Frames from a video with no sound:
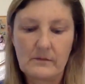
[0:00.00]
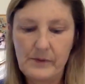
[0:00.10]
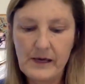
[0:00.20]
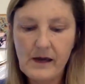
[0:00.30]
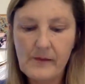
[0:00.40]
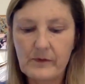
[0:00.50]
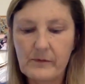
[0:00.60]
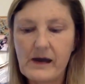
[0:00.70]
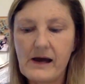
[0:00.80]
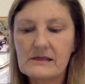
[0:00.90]
pick up the
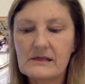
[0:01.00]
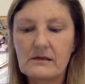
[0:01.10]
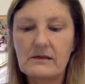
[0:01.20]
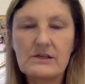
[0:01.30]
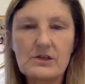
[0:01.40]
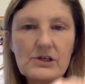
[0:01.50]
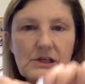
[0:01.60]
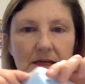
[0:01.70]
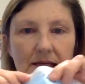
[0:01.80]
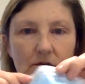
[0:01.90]
mask. There's
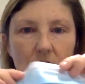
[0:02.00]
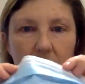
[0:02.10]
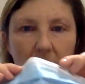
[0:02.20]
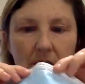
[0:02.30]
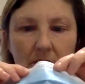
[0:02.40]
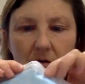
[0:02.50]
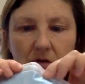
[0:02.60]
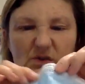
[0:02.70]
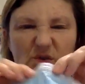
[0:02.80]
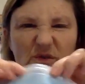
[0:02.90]
usually a little
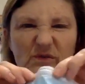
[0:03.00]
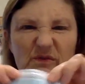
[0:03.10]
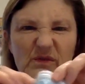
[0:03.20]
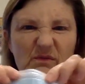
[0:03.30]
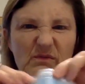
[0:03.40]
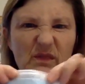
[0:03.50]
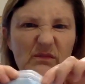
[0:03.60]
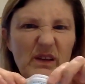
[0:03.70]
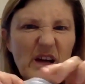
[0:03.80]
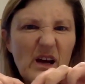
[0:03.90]
sort of
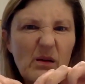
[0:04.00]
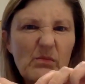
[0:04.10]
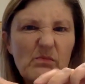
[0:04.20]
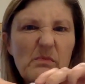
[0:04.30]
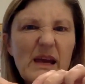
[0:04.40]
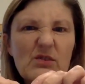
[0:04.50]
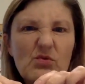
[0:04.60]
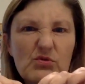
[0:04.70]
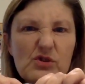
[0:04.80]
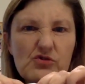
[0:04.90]

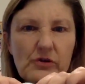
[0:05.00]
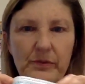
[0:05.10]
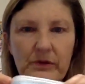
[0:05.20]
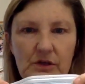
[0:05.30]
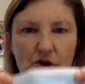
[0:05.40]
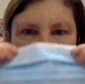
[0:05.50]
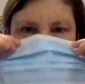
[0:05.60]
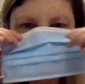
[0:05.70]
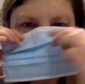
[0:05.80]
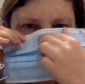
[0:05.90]
metal strip at the top
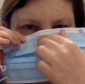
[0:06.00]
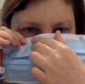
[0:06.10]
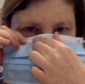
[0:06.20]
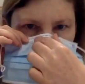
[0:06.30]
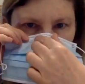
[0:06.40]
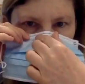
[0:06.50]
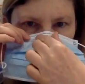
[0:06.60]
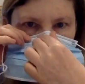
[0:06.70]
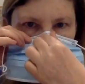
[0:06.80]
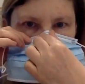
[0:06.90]
here that helps you to
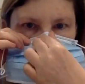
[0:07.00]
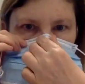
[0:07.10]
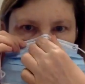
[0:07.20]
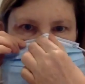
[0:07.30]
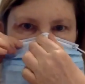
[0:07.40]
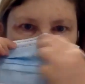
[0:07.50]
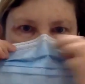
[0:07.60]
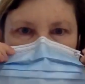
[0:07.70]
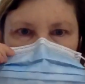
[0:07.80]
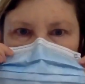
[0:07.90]
pinch it
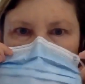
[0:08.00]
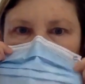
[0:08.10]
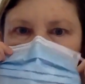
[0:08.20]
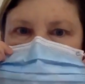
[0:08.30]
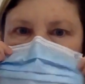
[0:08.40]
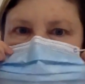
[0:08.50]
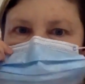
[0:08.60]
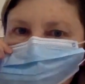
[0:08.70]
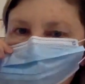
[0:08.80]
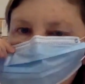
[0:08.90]
onto your nose,
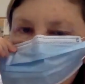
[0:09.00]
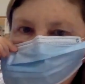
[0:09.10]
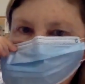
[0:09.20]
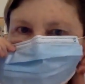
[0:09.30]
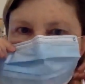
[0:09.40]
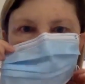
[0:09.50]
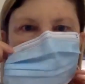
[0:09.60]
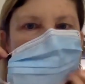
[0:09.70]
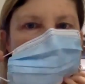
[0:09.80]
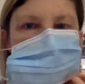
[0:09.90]
and then either
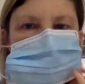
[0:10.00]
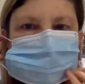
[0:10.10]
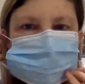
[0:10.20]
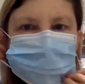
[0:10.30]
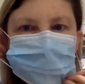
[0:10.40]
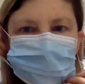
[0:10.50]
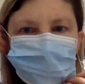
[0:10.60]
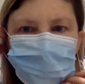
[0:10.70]
tie it at the back, or